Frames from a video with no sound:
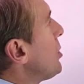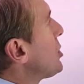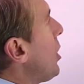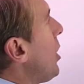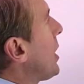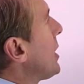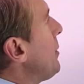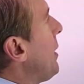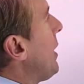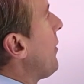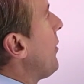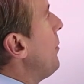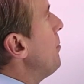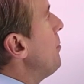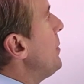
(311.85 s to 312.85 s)
we're talking
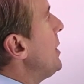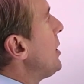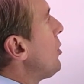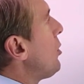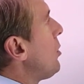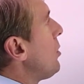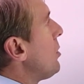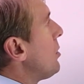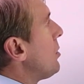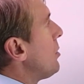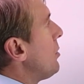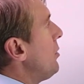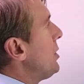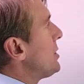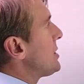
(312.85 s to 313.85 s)
about the middle,
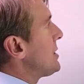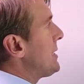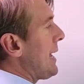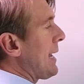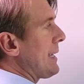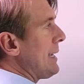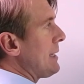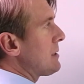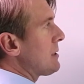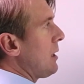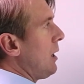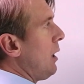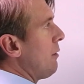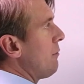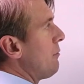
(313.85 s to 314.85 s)
the second
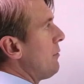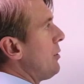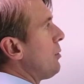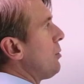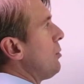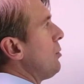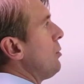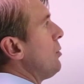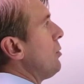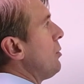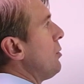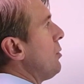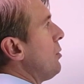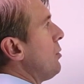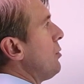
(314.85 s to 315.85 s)
of
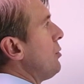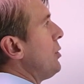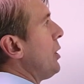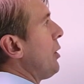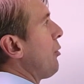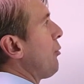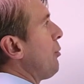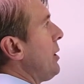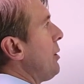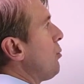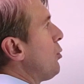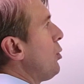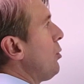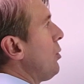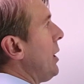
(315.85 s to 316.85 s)
the three
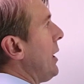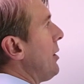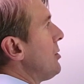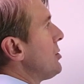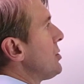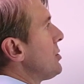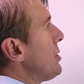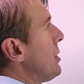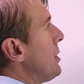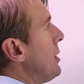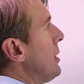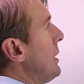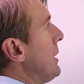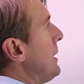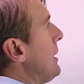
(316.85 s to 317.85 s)
root letters.
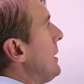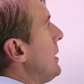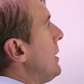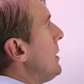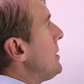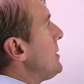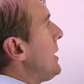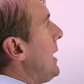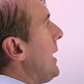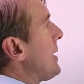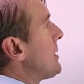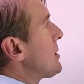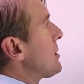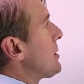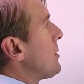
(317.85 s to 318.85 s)

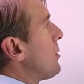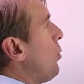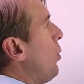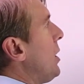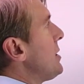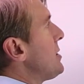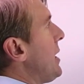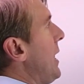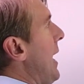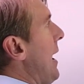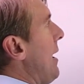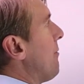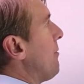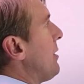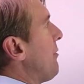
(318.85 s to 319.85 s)
Takes, what does it
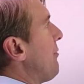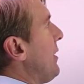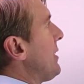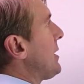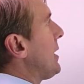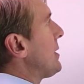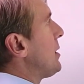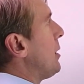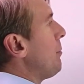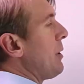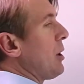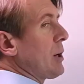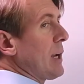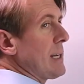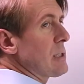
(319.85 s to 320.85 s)
have? Fetha, damm,
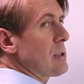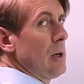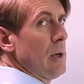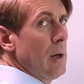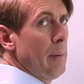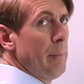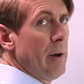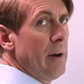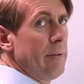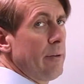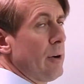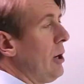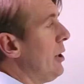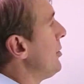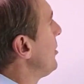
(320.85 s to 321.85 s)
or kasra, above
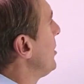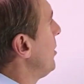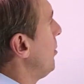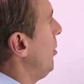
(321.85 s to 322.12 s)
or under to